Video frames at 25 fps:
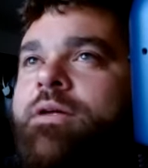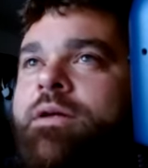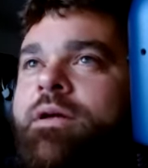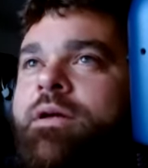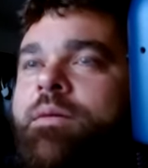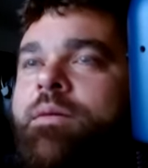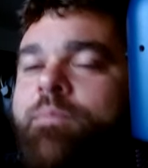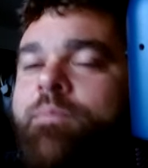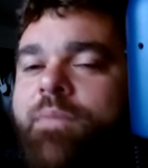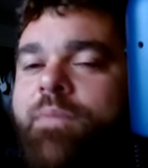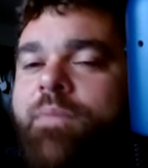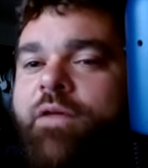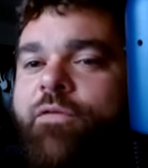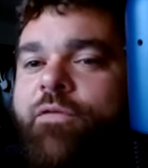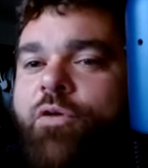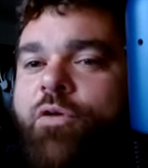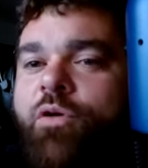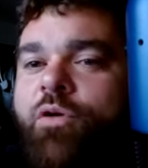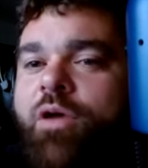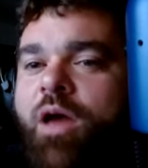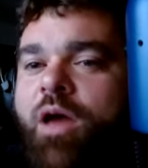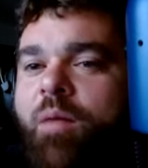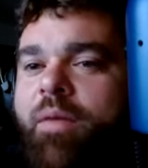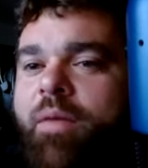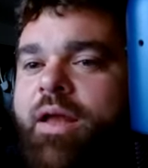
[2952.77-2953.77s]
Yeah. But if you
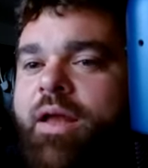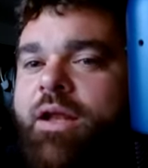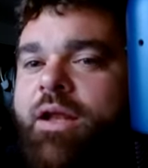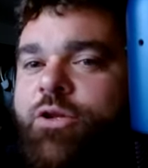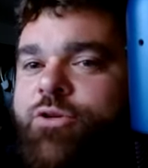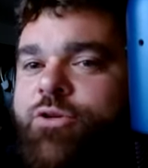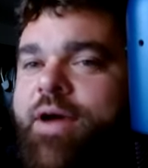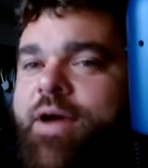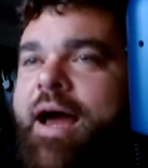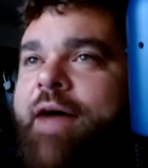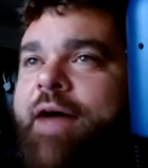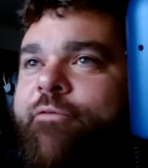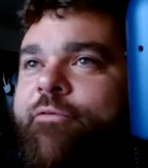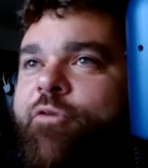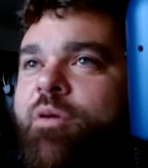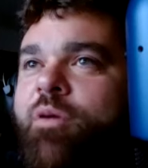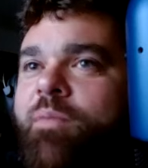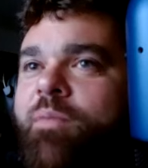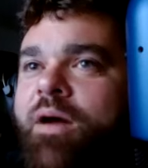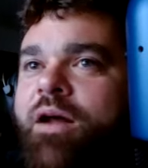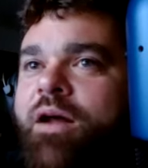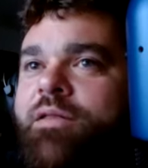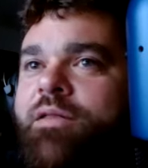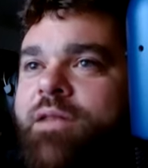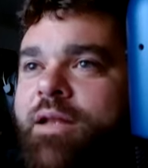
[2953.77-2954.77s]
come in and try it for a
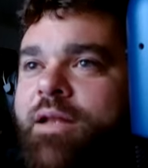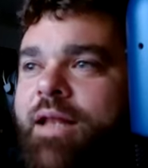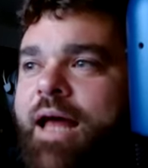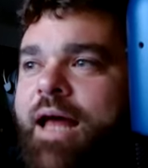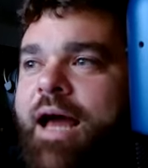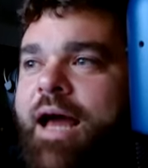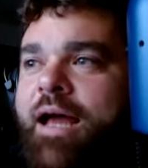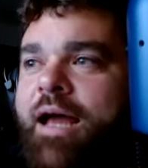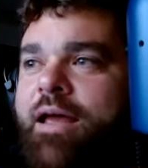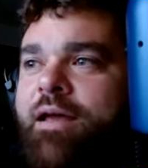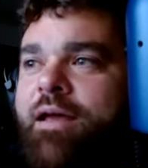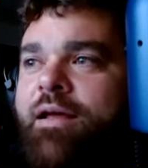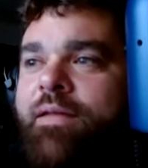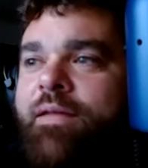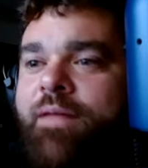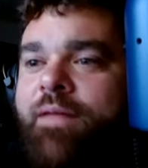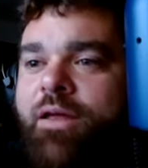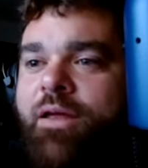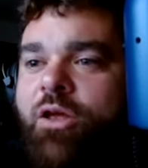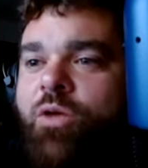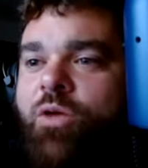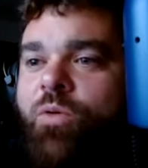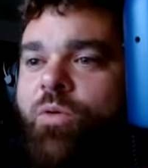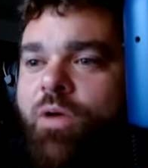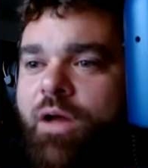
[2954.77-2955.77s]
month and like it, and then
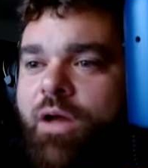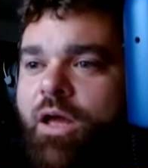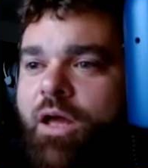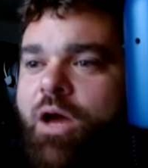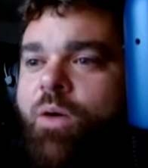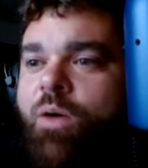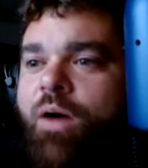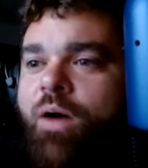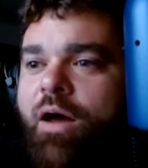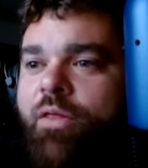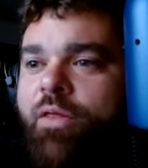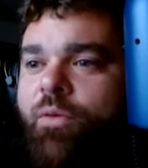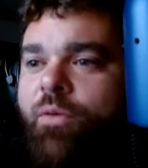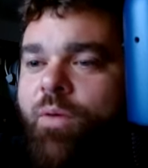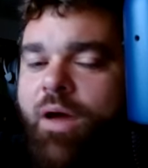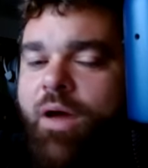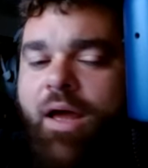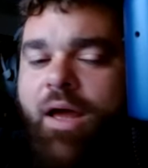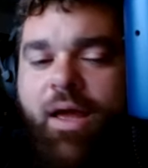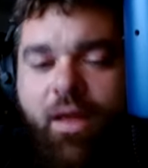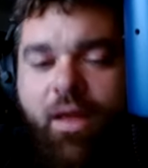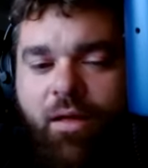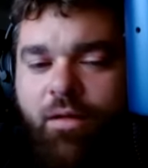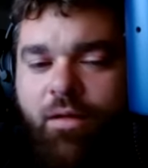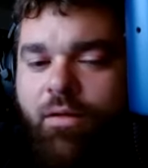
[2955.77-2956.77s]
you want to go all the
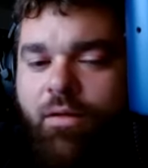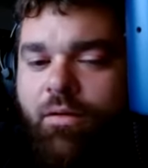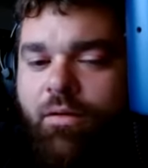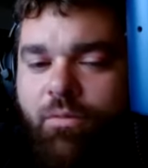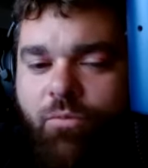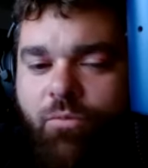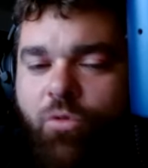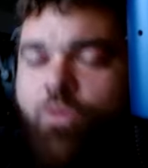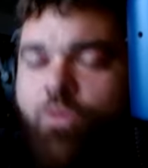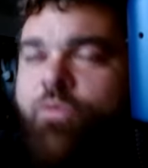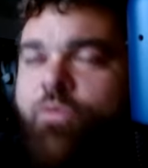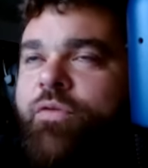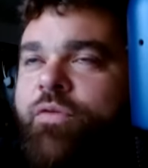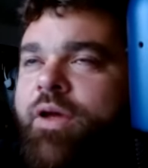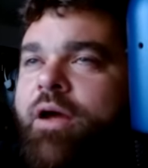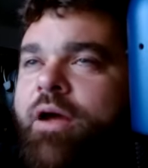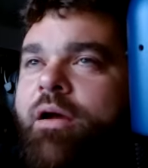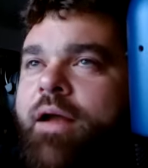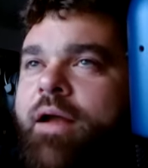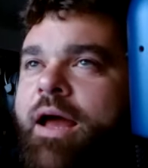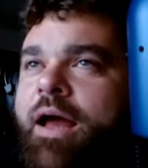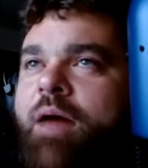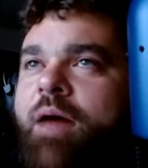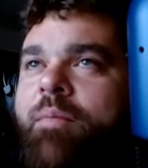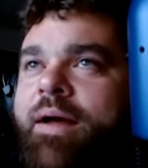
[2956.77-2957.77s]
way, we'll figure it
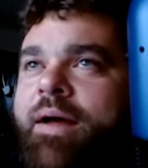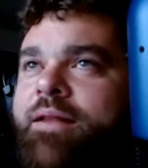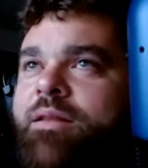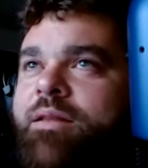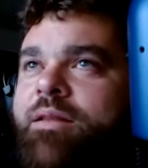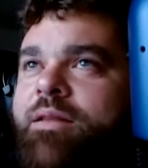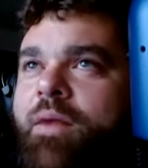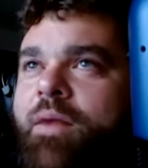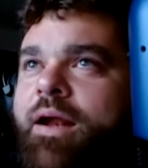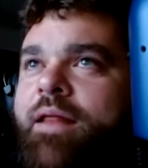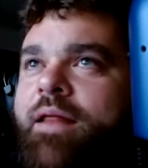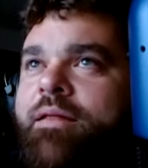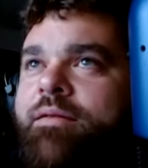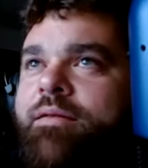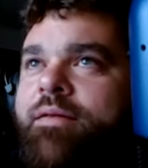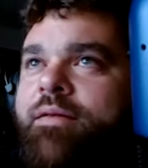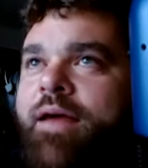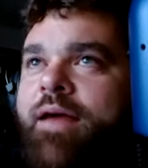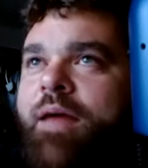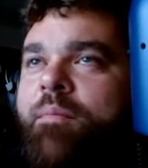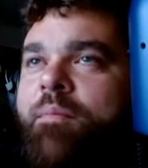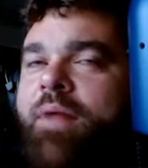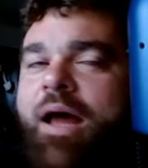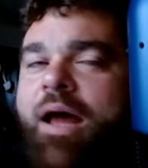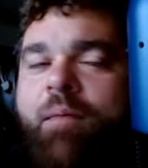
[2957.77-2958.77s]
out, make the money the
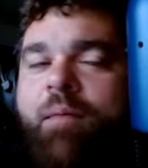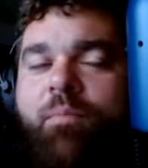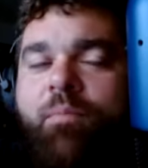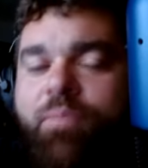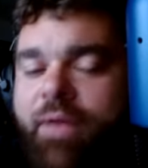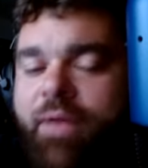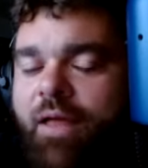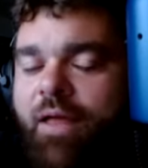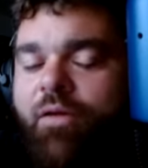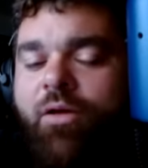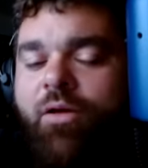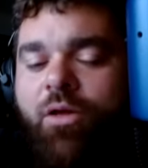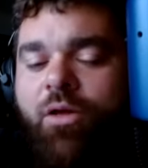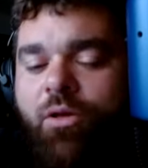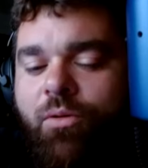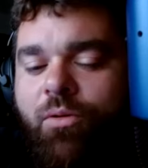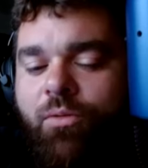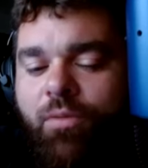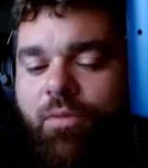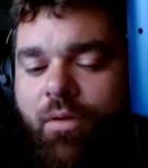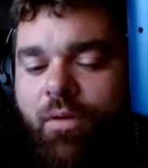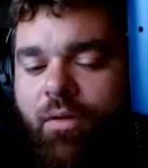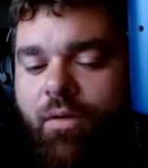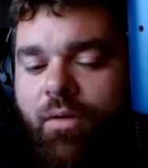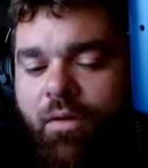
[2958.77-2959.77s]
same. But I'm telling you,
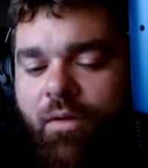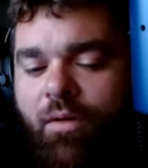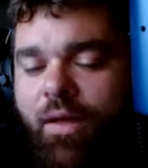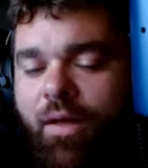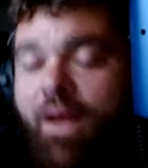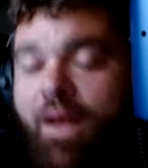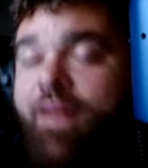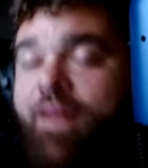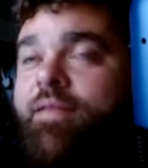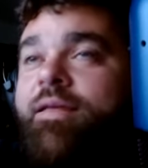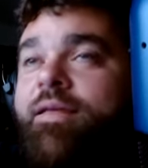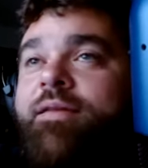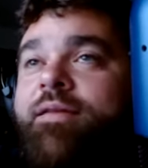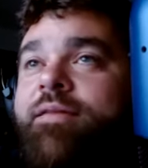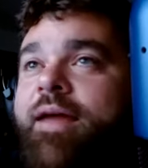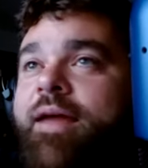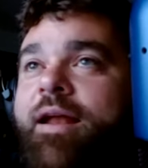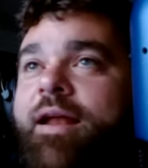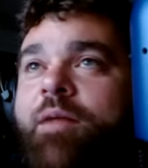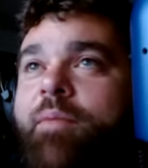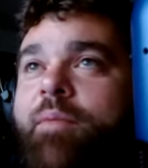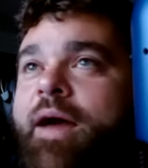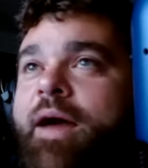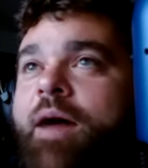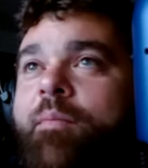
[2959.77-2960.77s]
and this
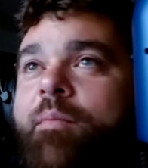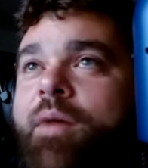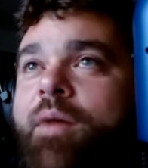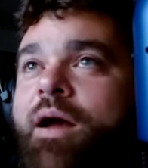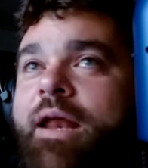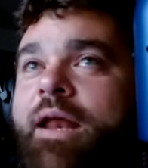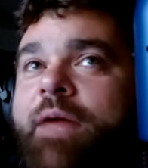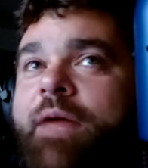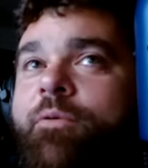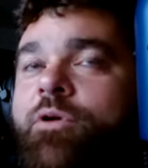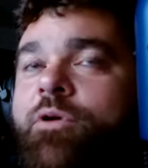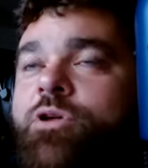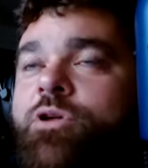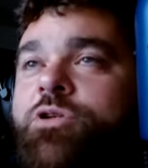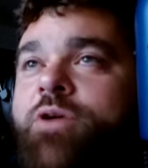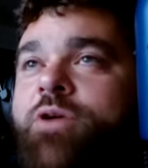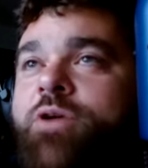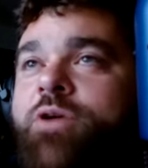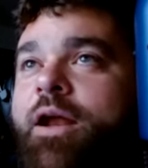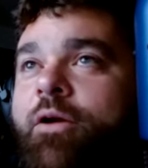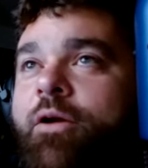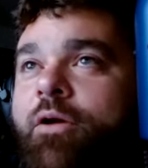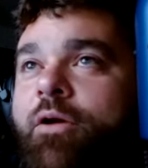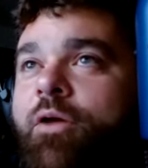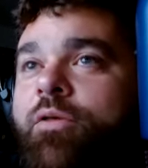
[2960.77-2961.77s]
ain't about money. We're just
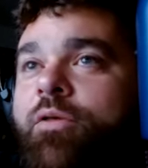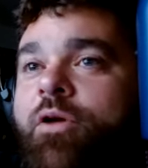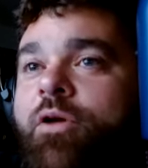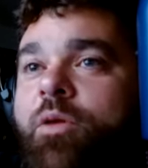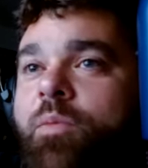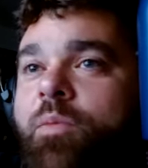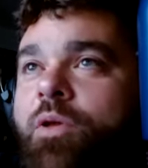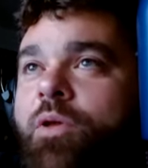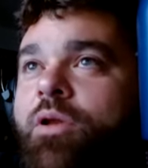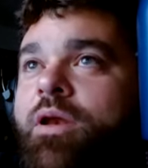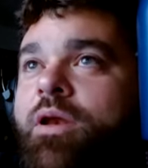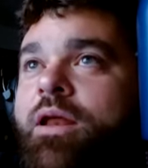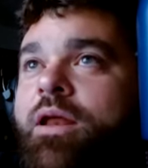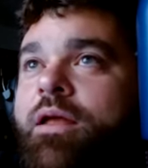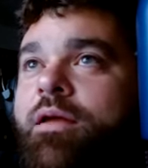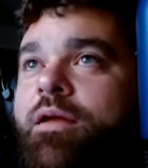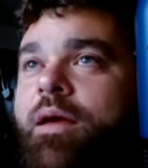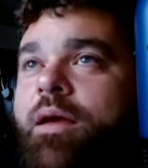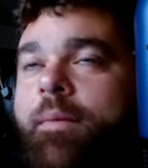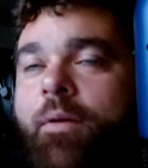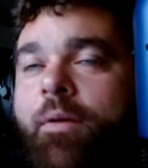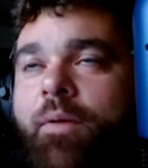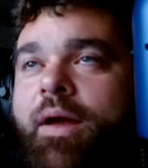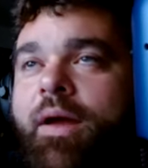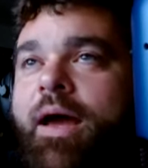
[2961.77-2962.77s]
trying to grow the community.
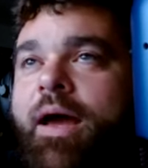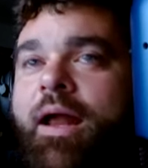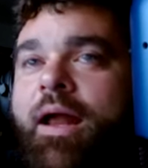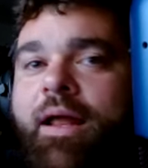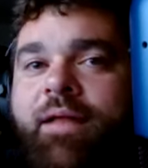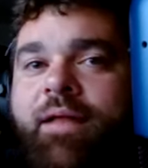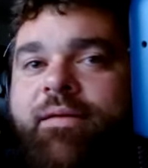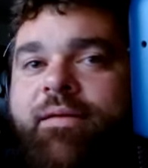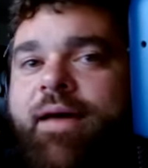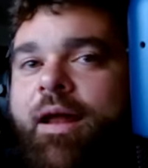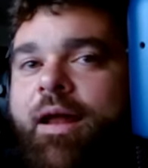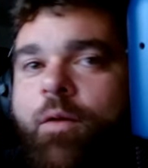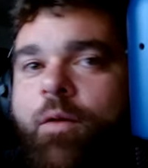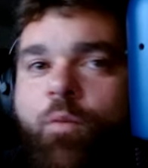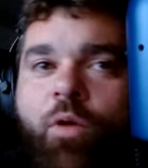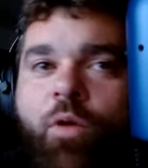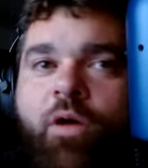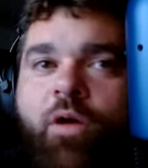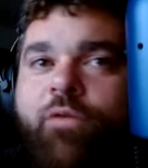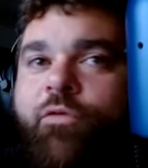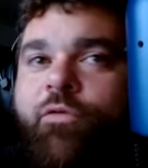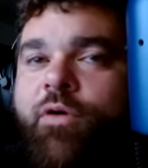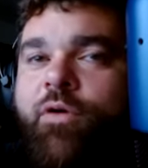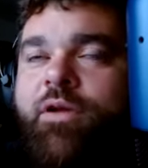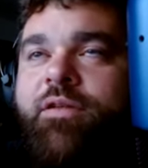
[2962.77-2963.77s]
I mean, it's got to
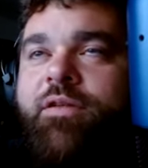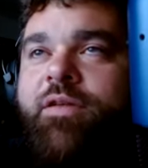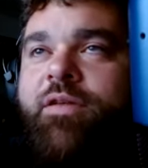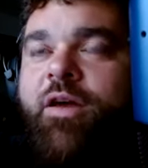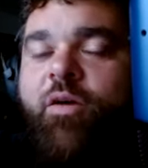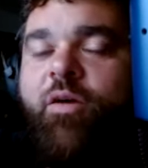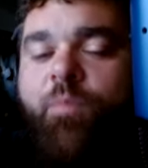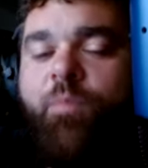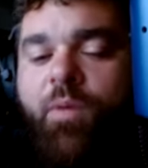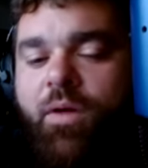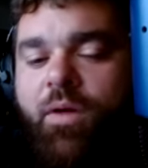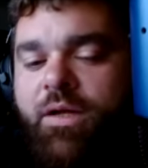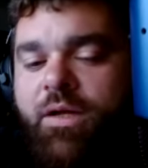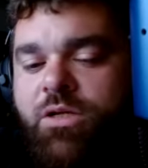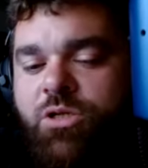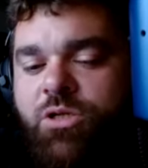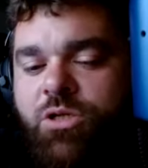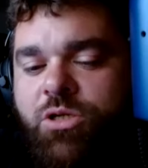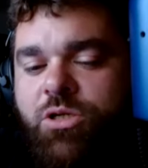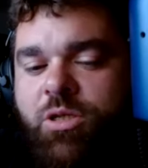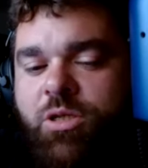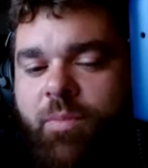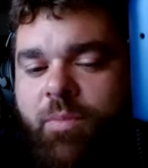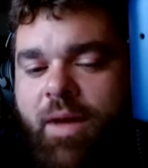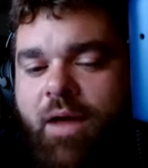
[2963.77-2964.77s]
work for itself, but it's
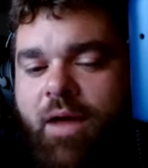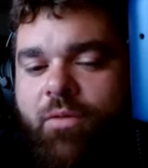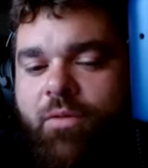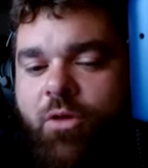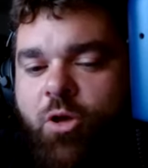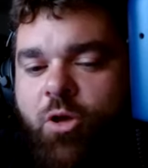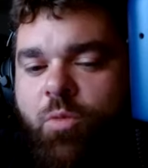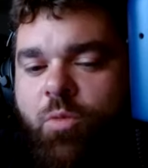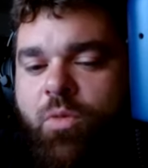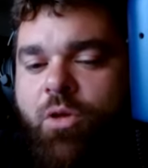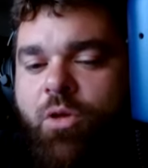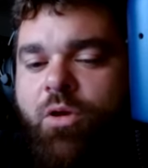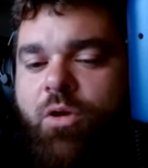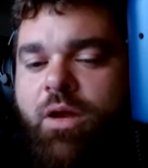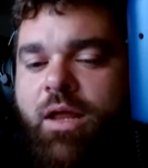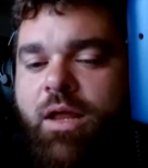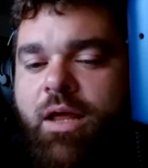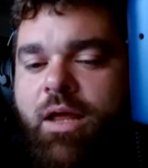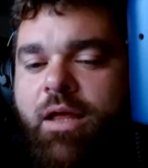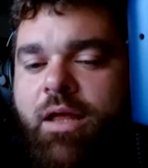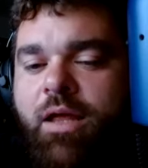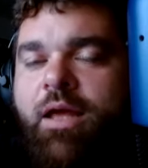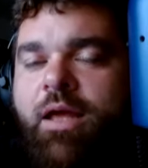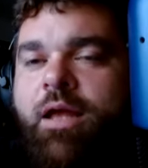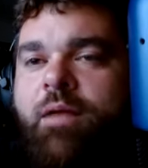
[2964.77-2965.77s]
just about the community
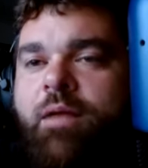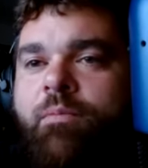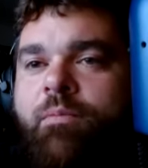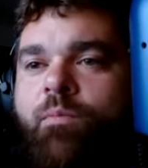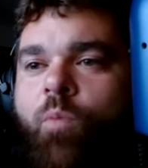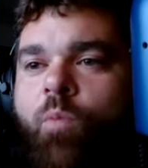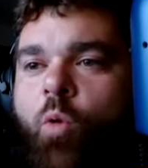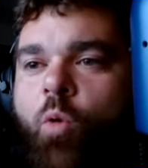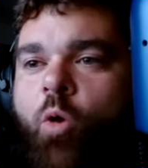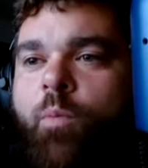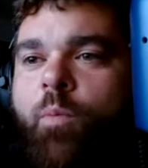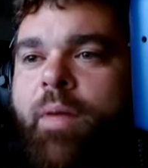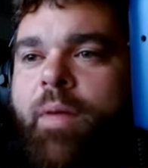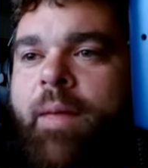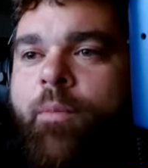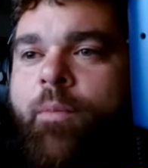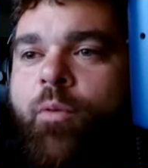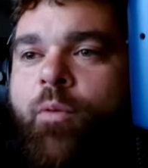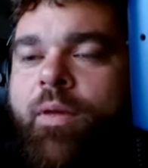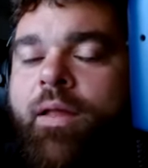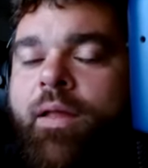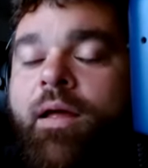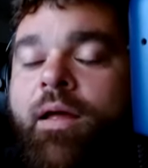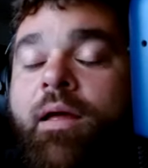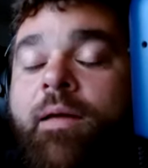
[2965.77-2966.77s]
and getting more
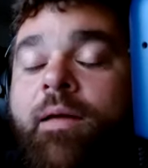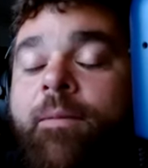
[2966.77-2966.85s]
people in.